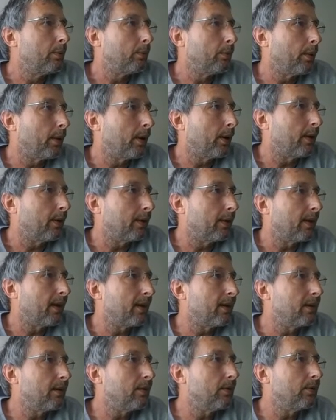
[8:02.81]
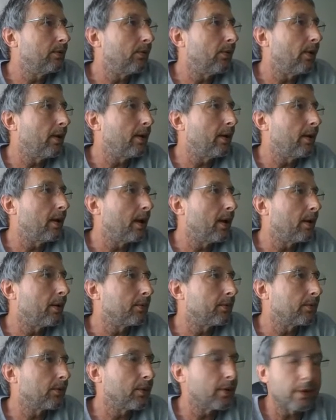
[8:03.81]
but they use a
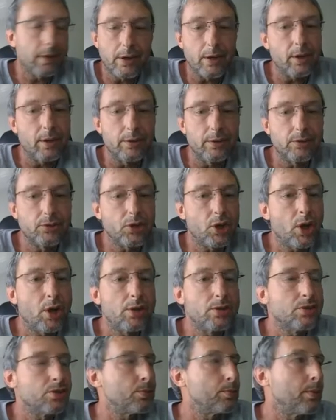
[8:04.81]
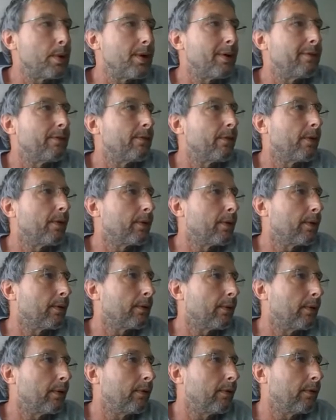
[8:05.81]
site called Judge Me for the
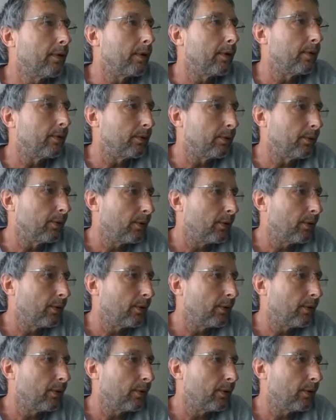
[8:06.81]
reviews.